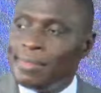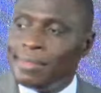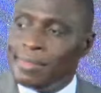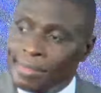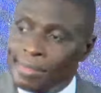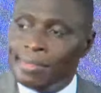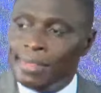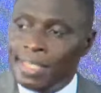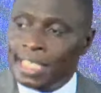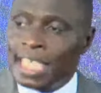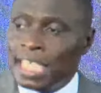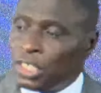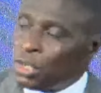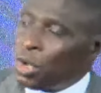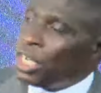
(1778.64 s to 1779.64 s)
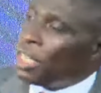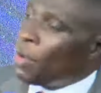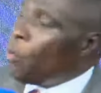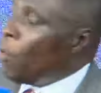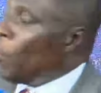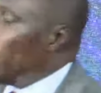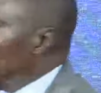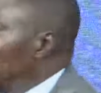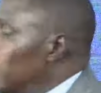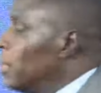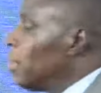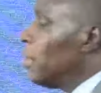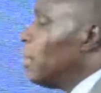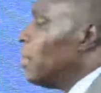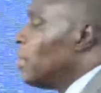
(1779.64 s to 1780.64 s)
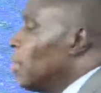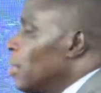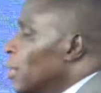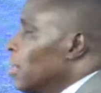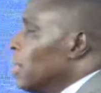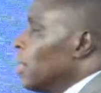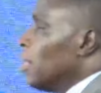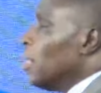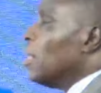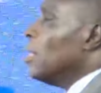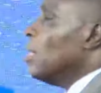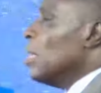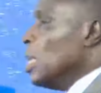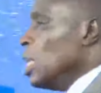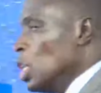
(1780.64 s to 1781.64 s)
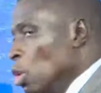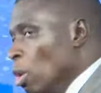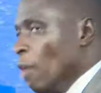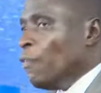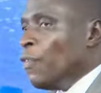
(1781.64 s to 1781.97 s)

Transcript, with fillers: Mm, Jesus told the woman, Yesu you are